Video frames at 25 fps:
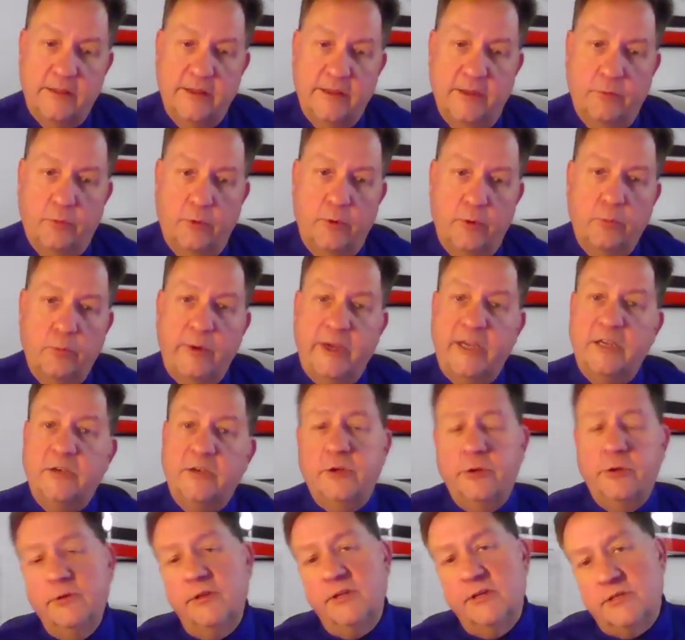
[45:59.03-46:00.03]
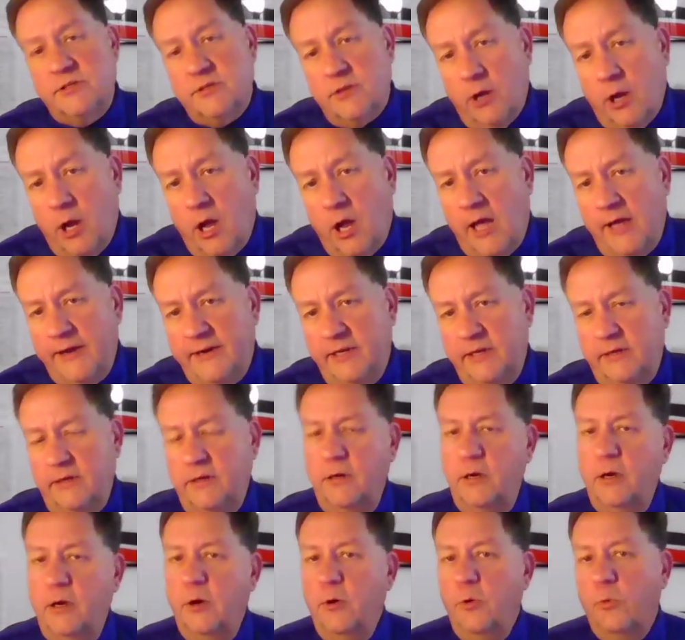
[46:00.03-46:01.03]
that when we do this audit,
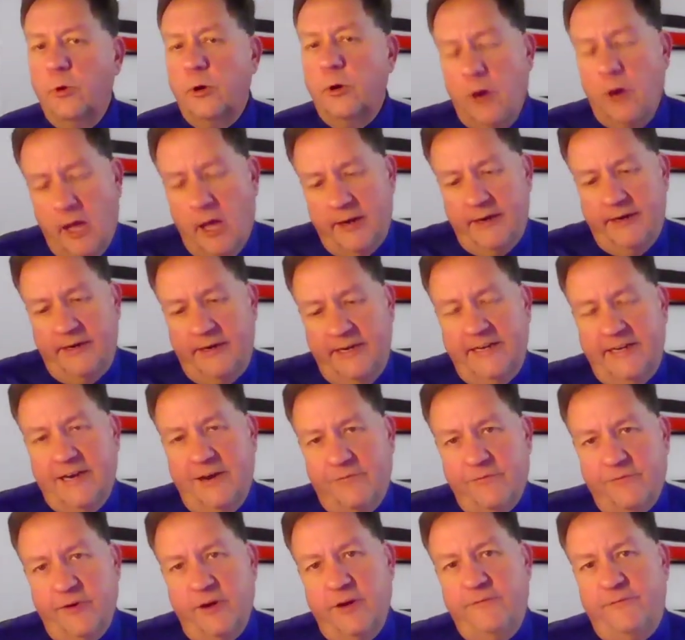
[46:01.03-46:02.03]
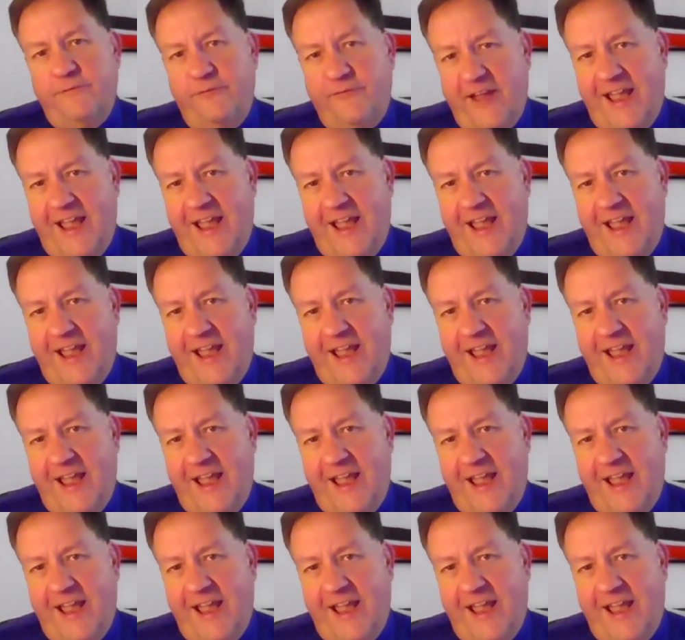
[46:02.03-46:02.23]
we're auditing every